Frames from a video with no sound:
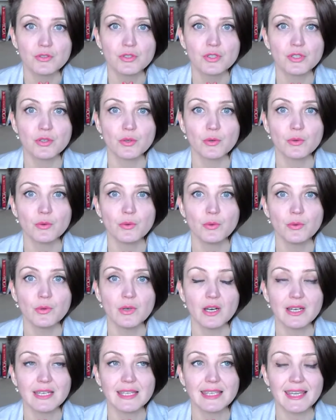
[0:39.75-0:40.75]
to
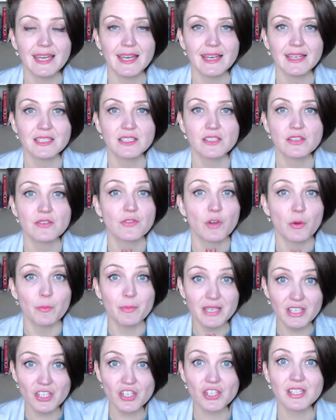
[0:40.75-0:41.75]
get from
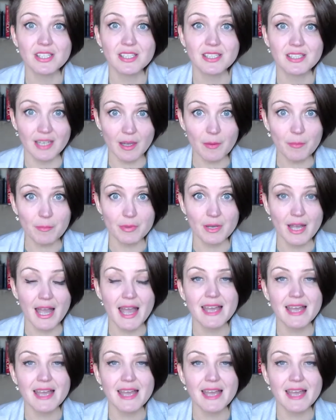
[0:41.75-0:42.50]
each step